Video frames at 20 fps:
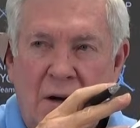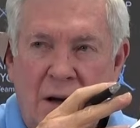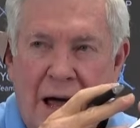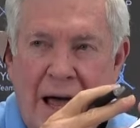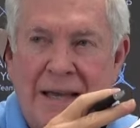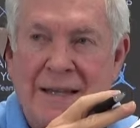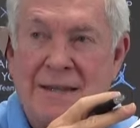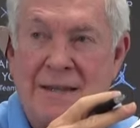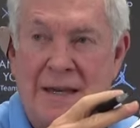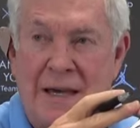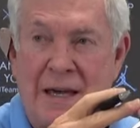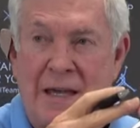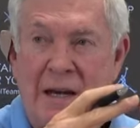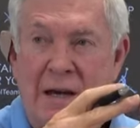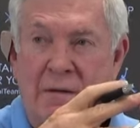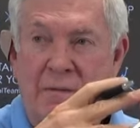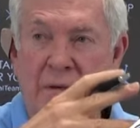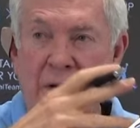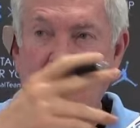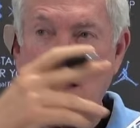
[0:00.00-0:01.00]
like the
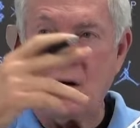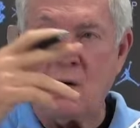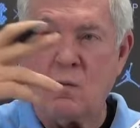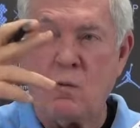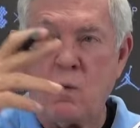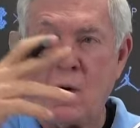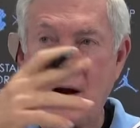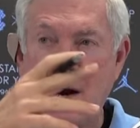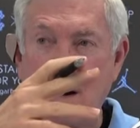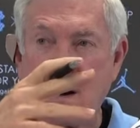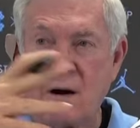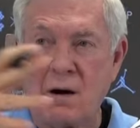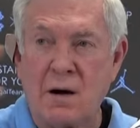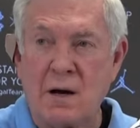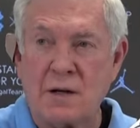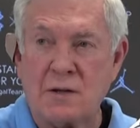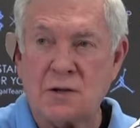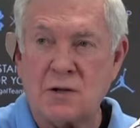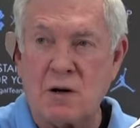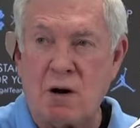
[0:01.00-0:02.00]
NFL,
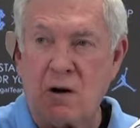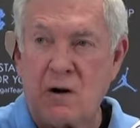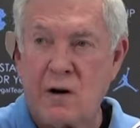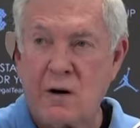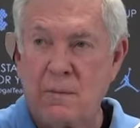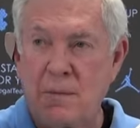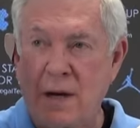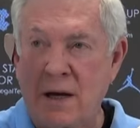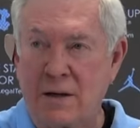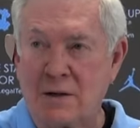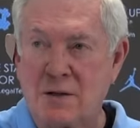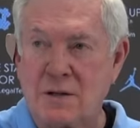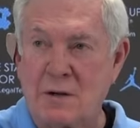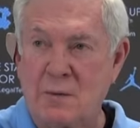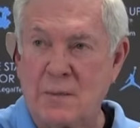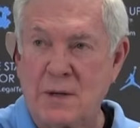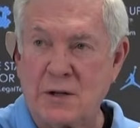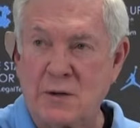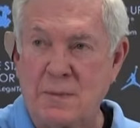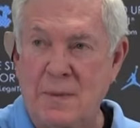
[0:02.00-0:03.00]
where a starter makes
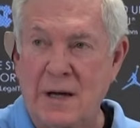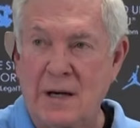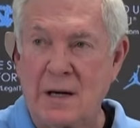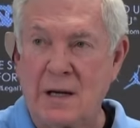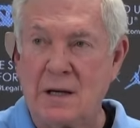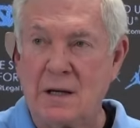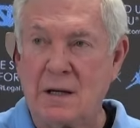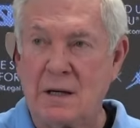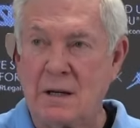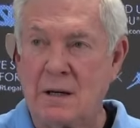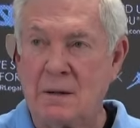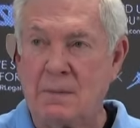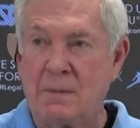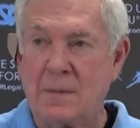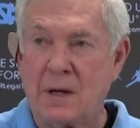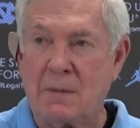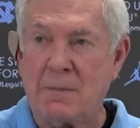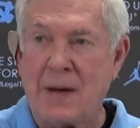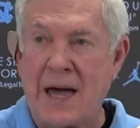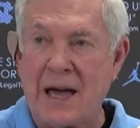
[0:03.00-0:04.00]
so much money and
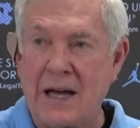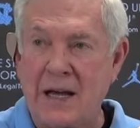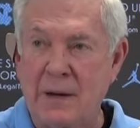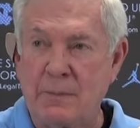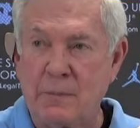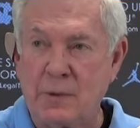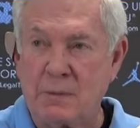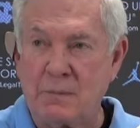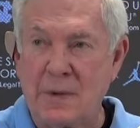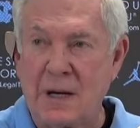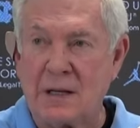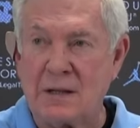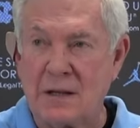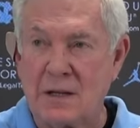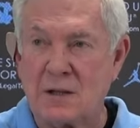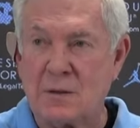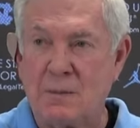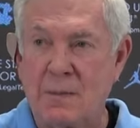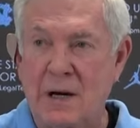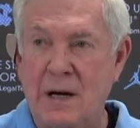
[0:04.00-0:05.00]
a backup would make
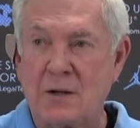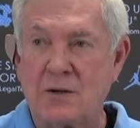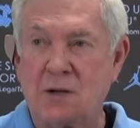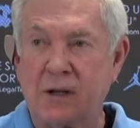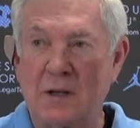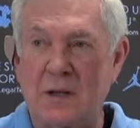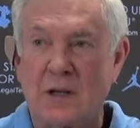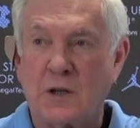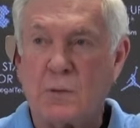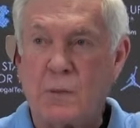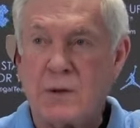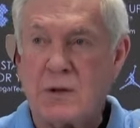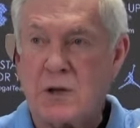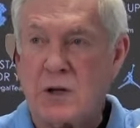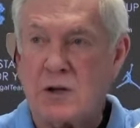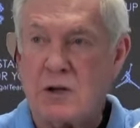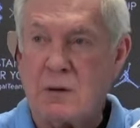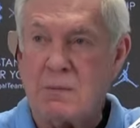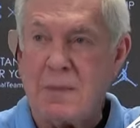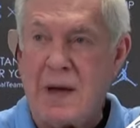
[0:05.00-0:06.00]
this much, and this
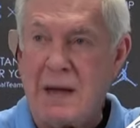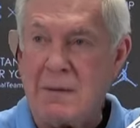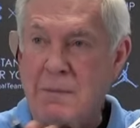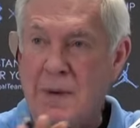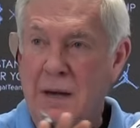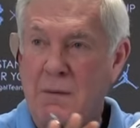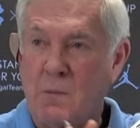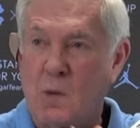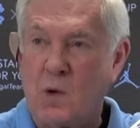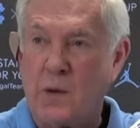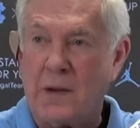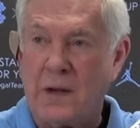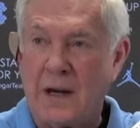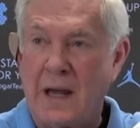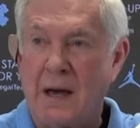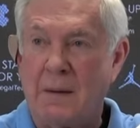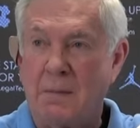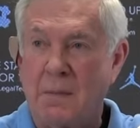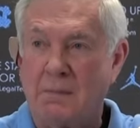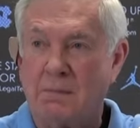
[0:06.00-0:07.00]
position might make more
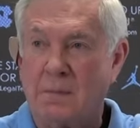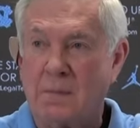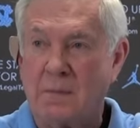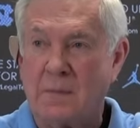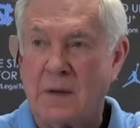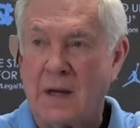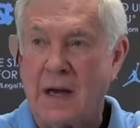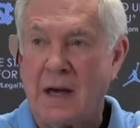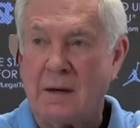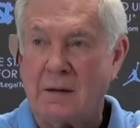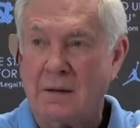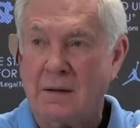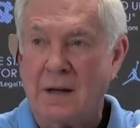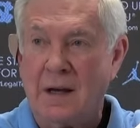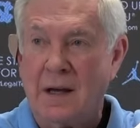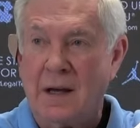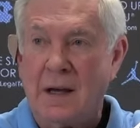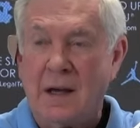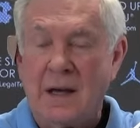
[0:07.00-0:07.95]
than that.